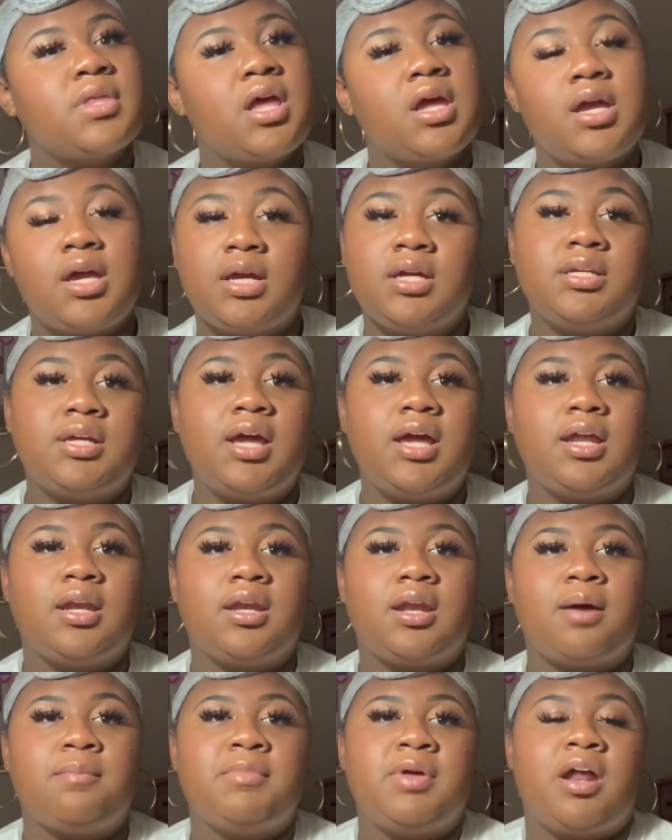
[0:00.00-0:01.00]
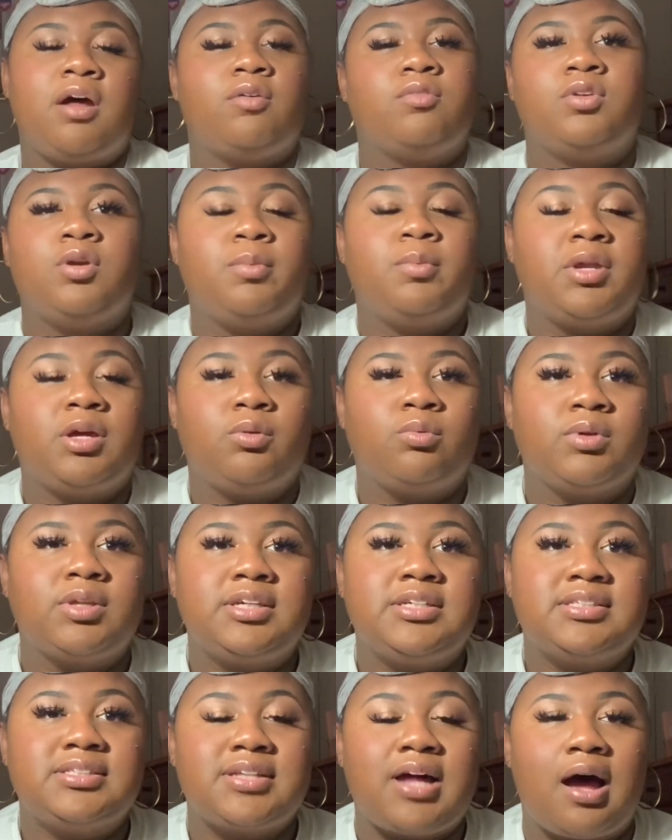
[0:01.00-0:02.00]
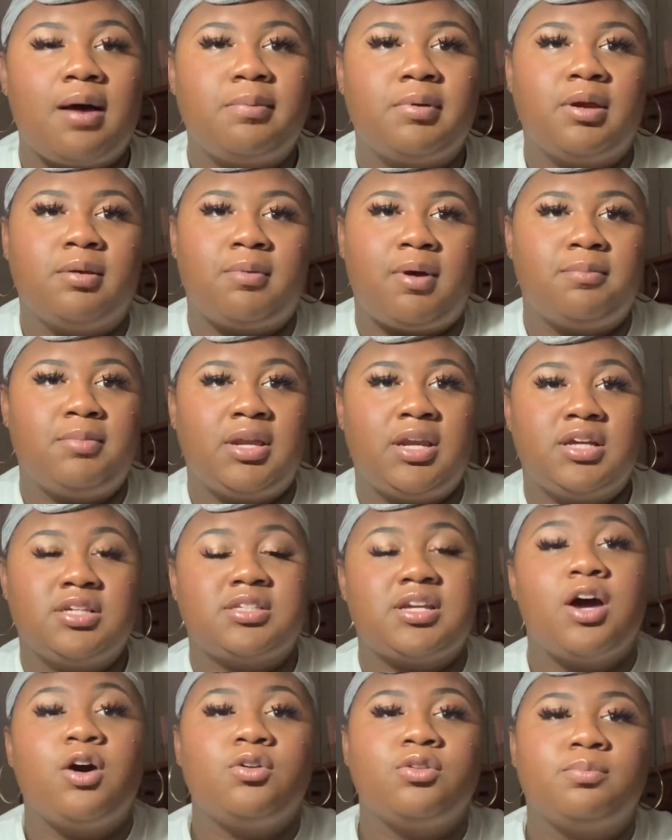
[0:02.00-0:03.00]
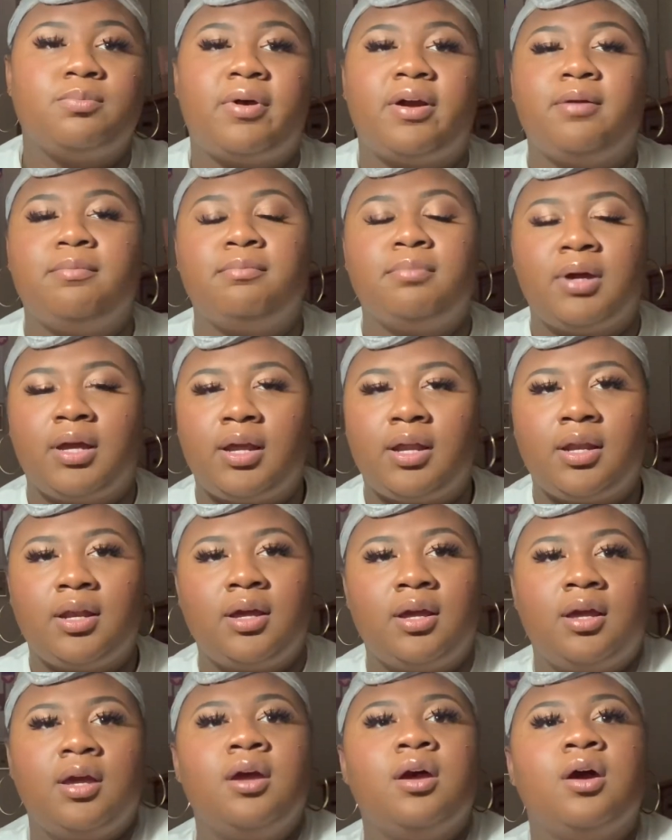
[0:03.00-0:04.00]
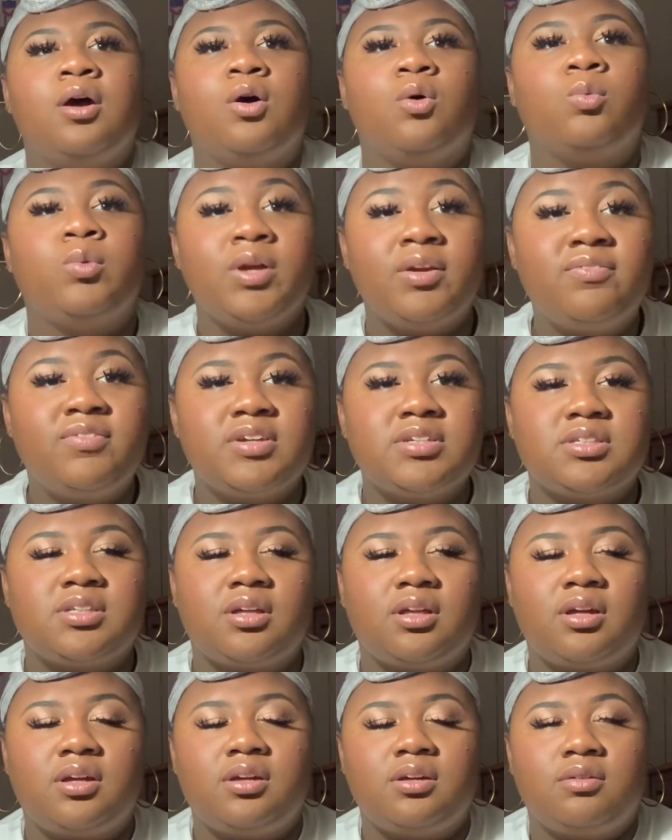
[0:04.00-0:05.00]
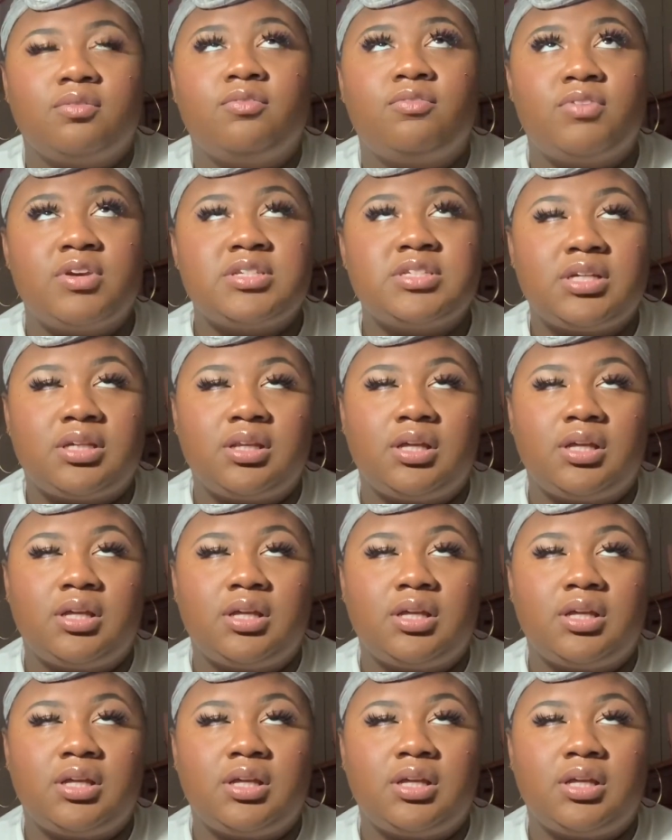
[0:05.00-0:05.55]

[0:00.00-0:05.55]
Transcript: he did. And I mean, nobody could really stop him. I mean, his health might, but we physically